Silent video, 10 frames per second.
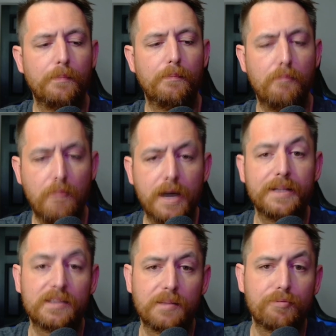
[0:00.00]

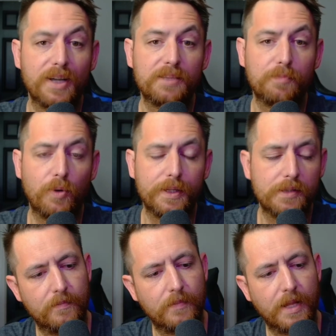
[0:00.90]
minus the price
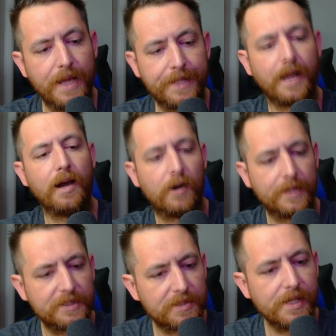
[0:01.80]
point. And I
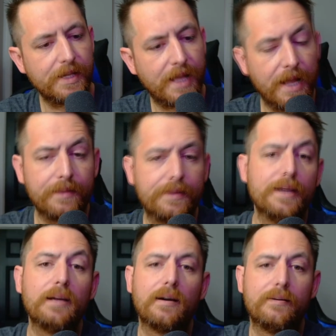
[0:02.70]
honestly can't
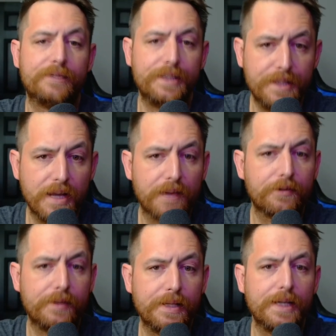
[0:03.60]
think of another
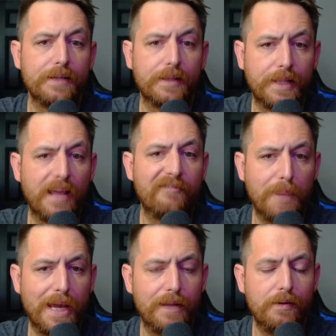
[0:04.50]
thing that they've
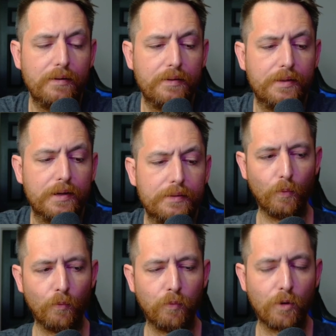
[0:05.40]
made that
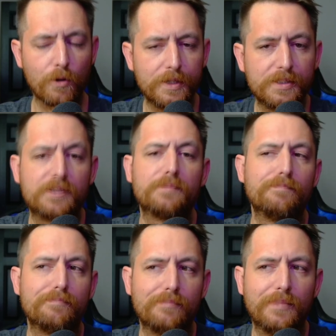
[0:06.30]
warrants
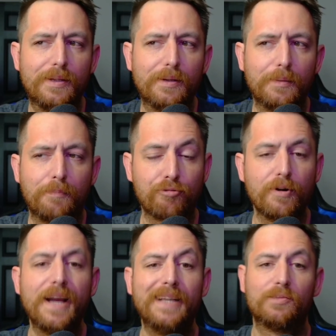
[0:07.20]

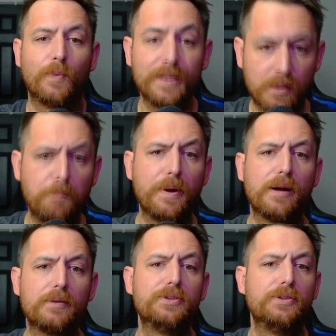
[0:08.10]
praise when
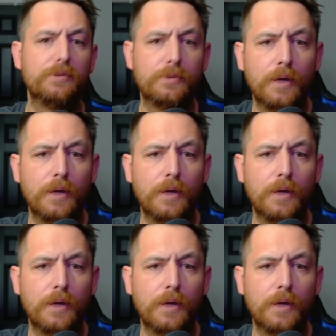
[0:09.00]
compared to